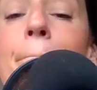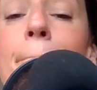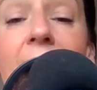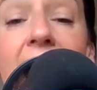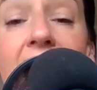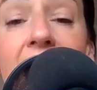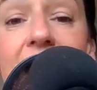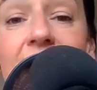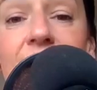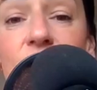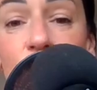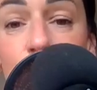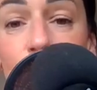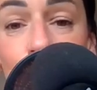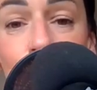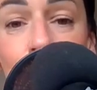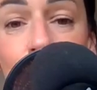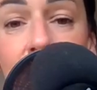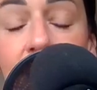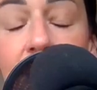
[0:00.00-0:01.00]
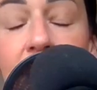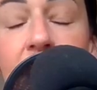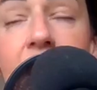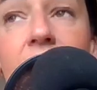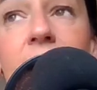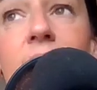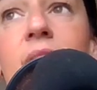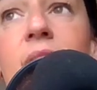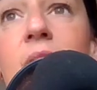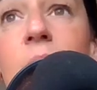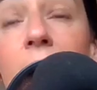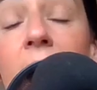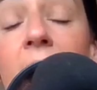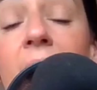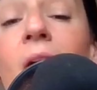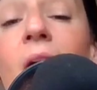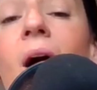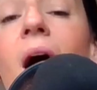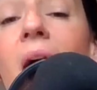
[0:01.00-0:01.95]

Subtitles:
my story can inspire